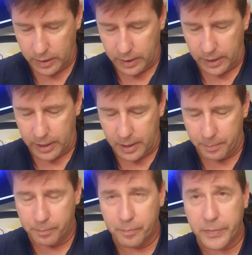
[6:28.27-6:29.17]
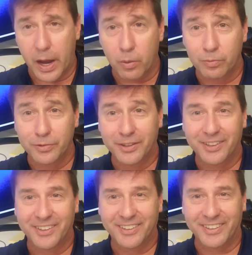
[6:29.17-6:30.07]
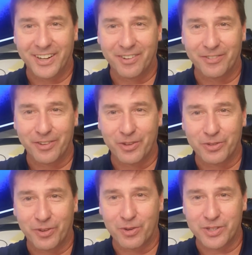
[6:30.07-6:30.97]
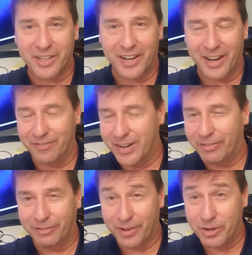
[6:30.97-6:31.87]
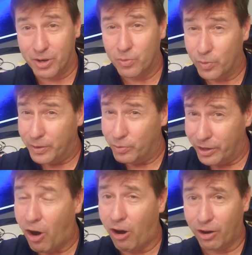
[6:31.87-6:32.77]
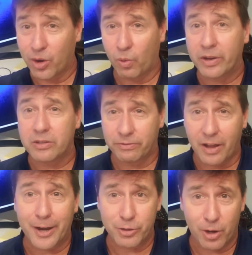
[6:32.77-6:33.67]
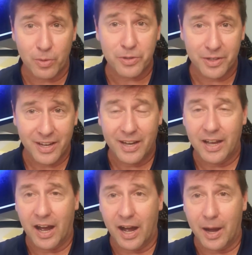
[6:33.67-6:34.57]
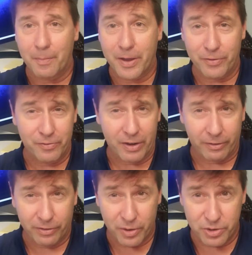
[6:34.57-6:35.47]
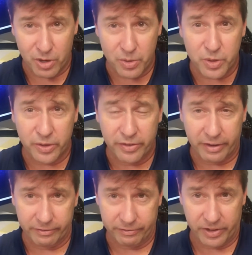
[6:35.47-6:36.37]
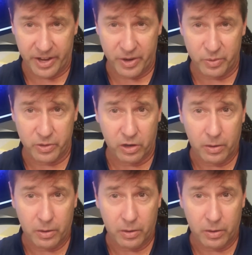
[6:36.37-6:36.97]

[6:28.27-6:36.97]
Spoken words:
Now, for those folks that have never flown a drone, we are going to fly drones. If you've never flown drones or you haven't flown